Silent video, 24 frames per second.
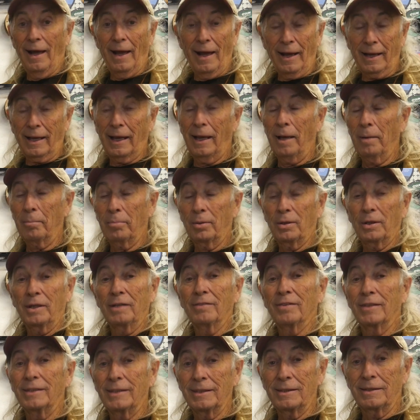I can't
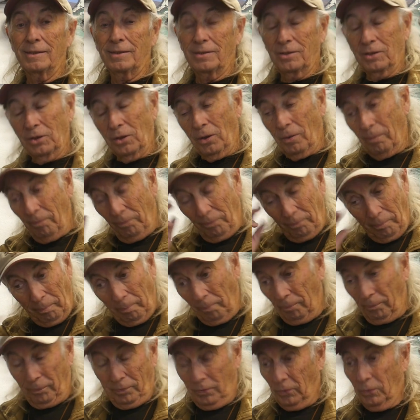believe I didn't, you know,
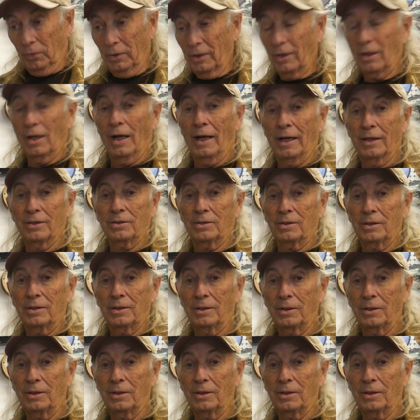realize